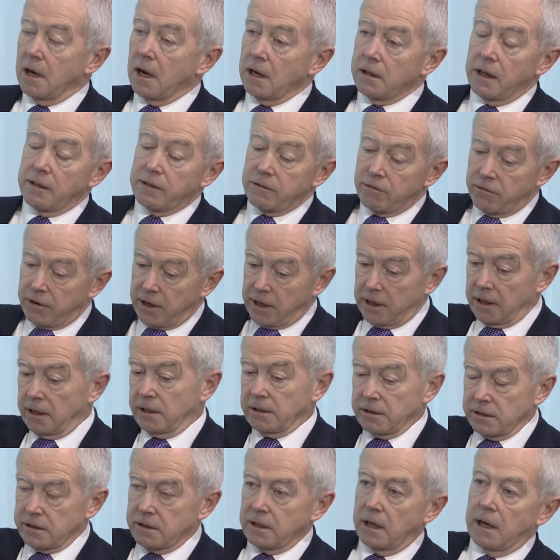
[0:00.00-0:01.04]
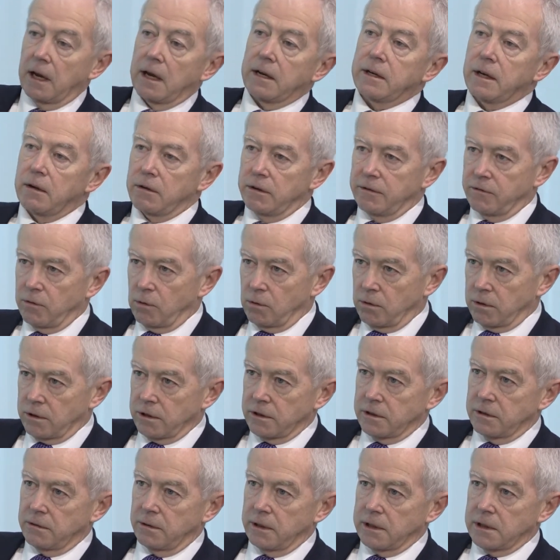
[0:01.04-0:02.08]
And then the regulators say, and now you've all got
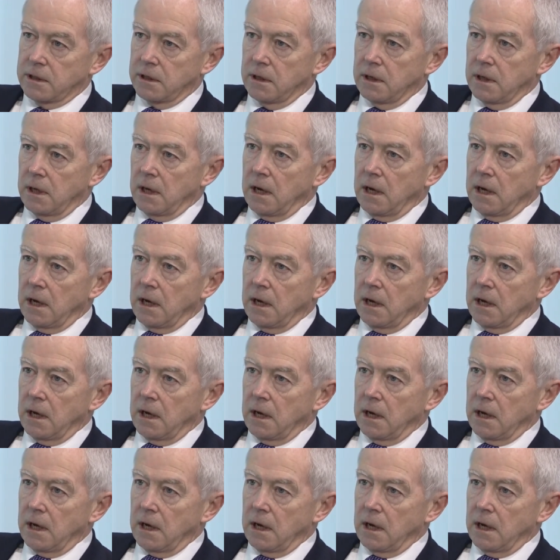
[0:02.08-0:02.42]
to do it.